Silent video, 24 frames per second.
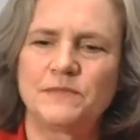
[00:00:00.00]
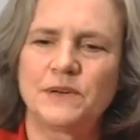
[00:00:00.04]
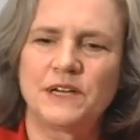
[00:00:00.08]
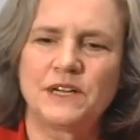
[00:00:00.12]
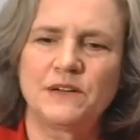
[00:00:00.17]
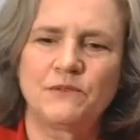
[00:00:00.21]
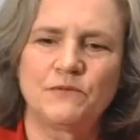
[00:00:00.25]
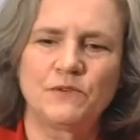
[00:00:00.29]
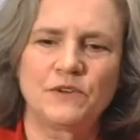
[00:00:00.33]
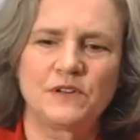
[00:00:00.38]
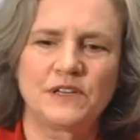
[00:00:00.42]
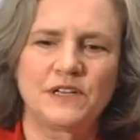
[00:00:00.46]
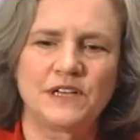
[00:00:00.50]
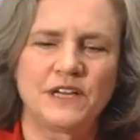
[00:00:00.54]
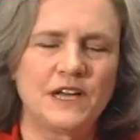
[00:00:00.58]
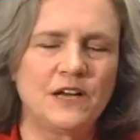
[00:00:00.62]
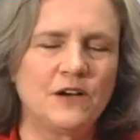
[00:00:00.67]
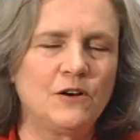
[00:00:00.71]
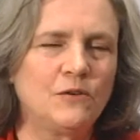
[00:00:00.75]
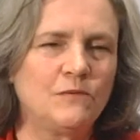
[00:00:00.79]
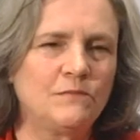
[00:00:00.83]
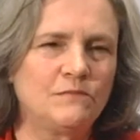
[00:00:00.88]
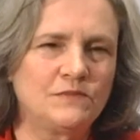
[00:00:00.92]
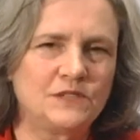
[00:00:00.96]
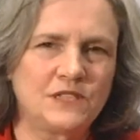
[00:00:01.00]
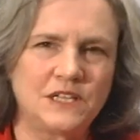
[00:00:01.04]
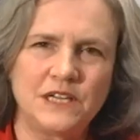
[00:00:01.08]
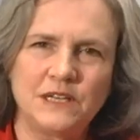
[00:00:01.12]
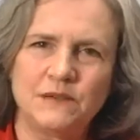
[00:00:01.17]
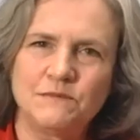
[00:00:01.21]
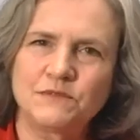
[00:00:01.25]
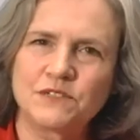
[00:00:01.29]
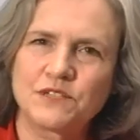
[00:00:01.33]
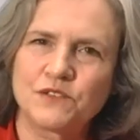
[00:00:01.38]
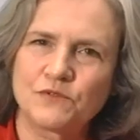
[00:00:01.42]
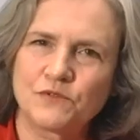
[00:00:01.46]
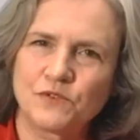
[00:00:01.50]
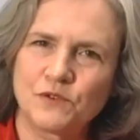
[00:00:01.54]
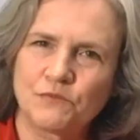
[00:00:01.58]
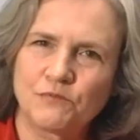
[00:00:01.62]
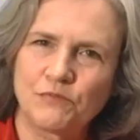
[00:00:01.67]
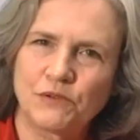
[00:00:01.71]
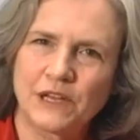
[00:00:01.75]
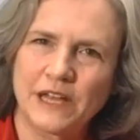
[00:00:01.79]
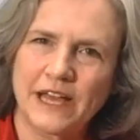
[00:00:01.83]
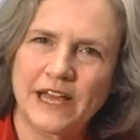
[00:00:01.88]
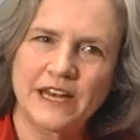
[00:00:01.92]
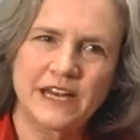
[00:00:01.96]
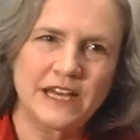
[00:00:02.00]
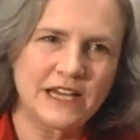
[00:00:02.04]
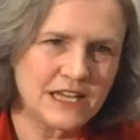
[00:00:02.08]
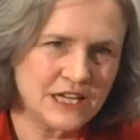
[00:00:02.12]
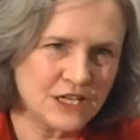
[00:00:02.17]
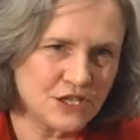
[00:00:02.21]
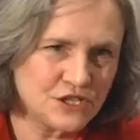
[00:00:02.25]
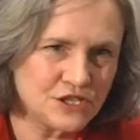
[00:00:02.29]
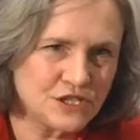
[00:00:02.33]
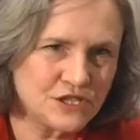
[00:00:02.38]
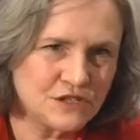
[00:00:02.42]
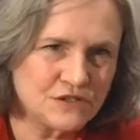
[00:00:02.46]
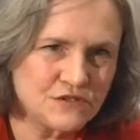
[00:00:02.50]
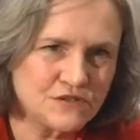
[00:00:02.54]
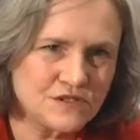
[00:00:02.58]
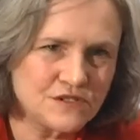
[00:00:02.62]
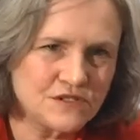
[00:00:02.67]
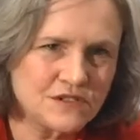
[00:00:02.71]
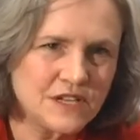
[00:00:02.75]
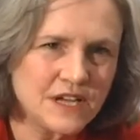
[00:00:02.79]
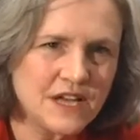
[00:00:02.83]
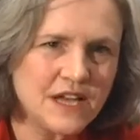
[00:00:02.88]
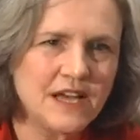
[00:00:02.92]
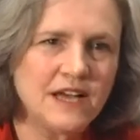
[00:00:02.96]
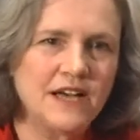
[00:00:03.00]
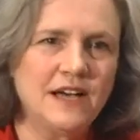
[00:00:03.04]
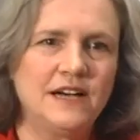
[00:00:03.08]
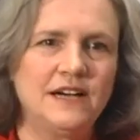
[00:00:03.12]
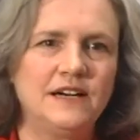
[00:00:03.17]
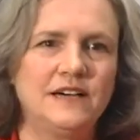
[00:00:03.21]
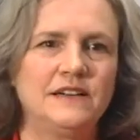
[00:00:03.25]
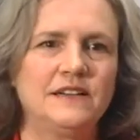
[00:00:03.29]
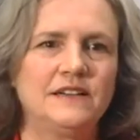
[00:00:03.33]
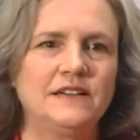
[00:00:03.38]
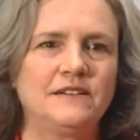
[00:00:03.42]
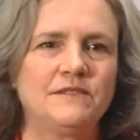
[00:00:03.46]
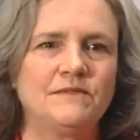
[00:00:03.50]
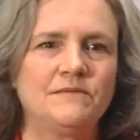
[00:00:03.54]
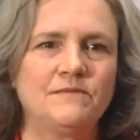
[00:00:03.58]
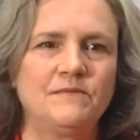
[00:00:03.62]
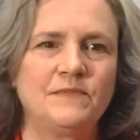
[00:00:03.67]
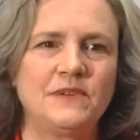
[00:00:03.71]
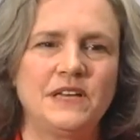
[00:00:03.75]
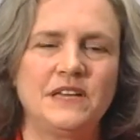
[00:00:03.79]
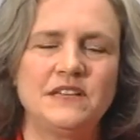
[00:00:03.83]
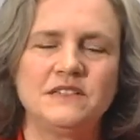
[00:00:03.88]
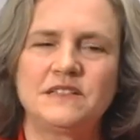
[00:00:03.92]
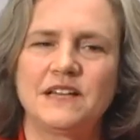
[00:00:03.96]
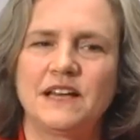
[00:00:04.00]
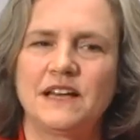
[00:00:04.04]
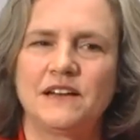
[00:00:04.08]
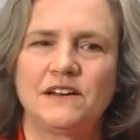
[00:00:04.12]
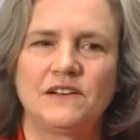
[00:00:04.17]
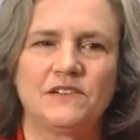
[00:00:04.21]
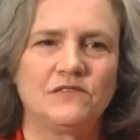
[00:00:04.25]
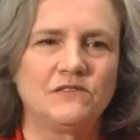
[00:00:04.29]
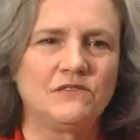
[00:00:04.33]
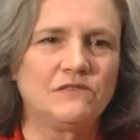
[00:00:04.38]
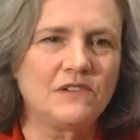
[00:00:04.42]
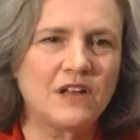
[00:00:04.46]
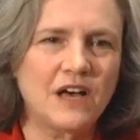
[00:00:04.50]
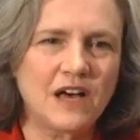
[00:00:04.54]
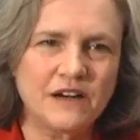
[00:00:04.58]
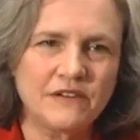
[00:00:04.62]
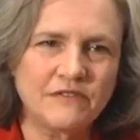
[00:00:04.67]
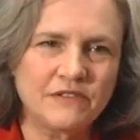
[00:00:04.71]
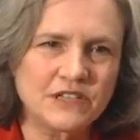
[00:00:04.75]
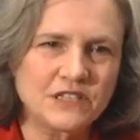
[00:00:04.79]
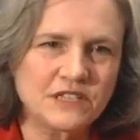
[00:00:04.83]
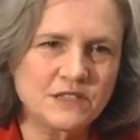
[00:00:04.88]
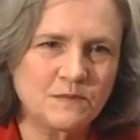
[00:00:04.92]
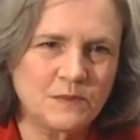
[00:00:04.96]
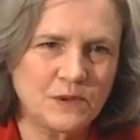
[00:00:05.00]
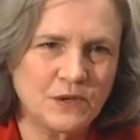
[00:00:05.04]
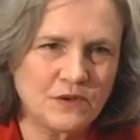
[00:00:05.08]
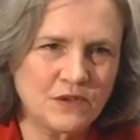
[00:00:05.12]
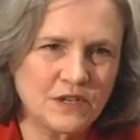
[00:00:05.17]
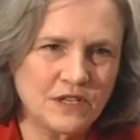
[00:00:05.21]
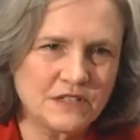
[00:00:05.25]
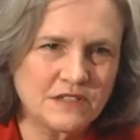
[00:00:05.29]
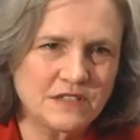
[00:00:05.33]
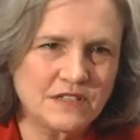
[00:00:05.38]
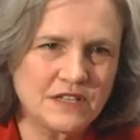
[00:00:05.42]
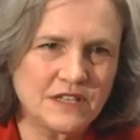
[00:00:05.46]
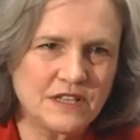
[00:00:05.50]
Buddy really help teams through planning issues. He's had a lot of experience